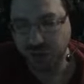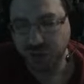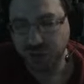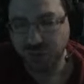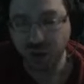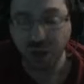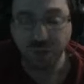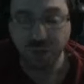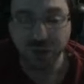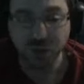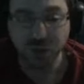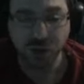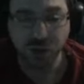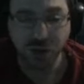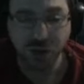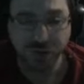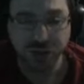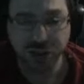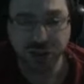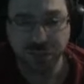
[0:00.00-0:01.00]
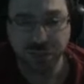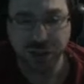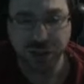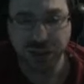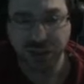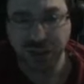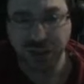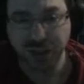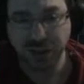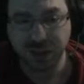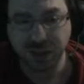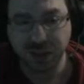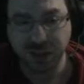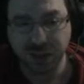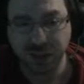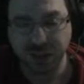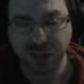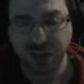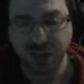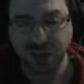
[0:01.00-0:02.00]
Problem is we don't have a ship to get
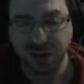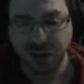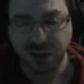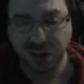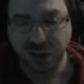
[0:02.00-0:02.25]
it there.